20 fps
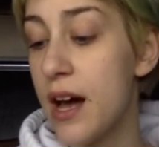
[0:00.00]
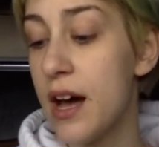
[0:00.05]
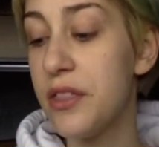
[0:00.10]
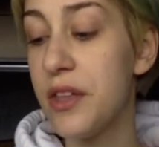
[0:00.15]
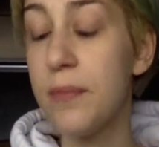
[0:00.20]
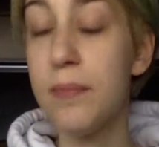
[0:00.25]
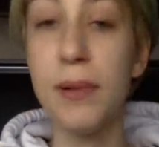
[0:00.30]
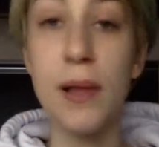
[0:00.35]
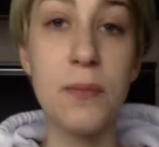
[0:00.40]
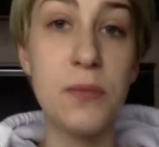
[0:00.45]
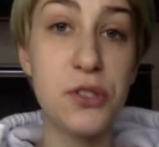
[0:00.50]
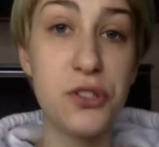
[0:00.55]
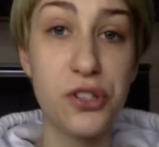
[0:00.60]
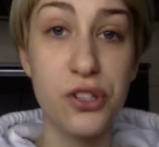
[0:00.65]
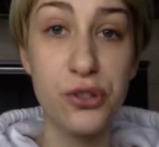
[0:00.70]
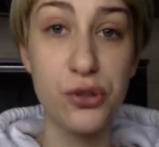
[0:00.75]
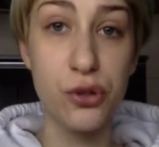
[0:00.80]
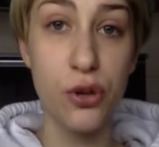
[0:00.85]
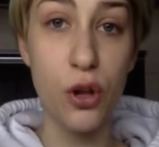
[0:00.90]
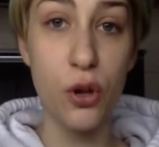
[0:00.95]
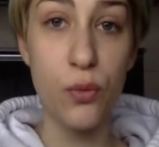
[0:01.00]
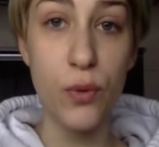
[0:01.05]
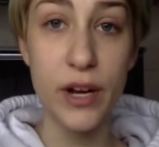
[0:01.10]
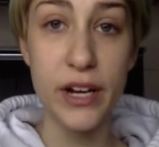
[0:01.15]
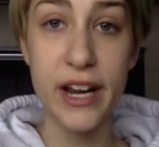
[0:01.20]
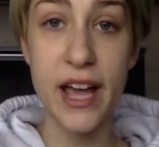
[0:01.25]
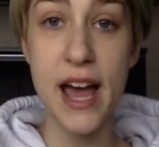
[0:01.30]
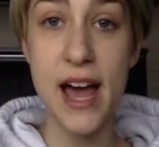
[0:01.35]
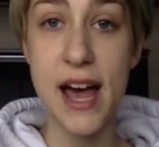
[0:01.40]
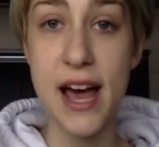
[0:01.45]
The Blemish Control
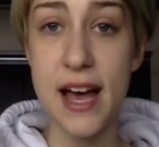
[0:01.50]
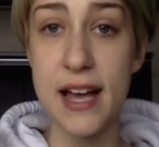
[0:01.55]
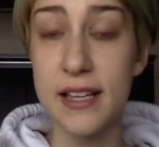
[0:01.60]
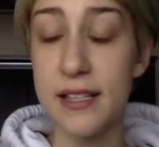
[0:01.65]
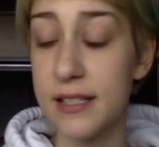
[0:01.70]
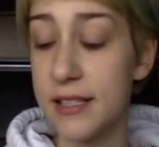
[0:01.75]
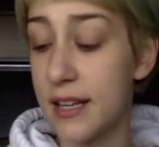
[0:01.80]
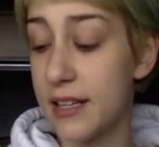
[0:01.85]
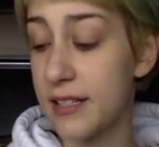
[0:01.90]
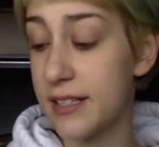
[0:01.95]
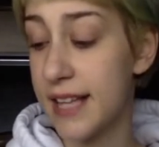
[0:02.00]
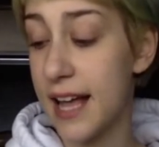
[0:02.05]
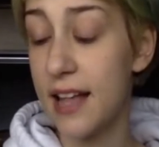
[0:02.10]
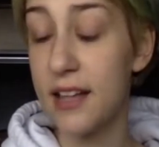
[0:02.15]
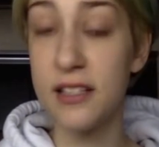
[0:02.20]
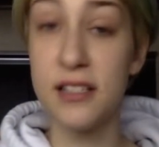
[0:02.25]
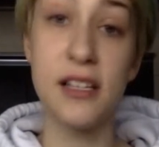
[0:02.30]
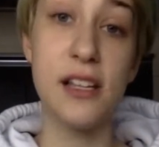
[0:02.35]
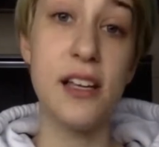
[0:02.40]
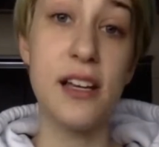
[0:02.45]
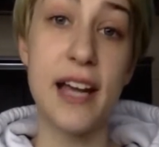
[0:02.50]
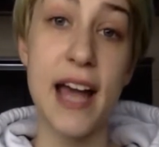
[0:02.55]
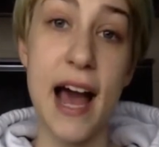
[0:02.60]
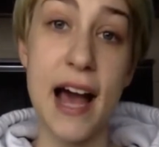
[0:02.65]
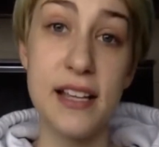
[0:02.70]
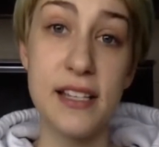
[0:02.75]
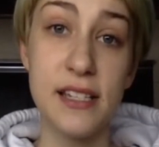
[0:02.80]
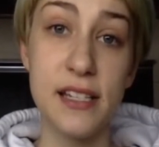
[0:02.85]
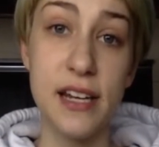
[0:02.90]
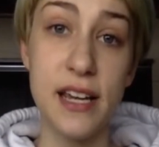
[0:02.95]
one has salicylic
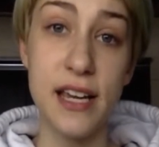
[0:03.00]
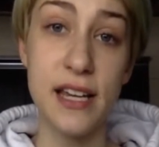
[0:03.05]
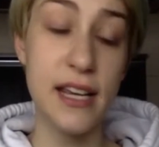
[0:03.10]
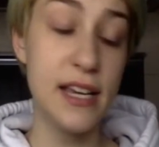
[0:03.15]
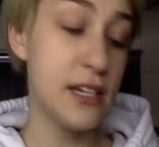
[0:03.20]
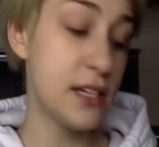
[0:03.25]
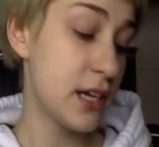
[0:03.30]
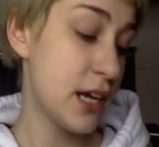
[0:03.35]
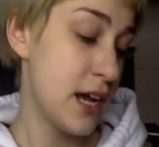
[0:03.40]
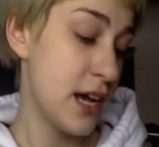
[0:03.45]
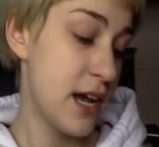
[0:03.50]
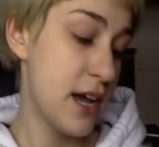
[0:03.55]
acid in it,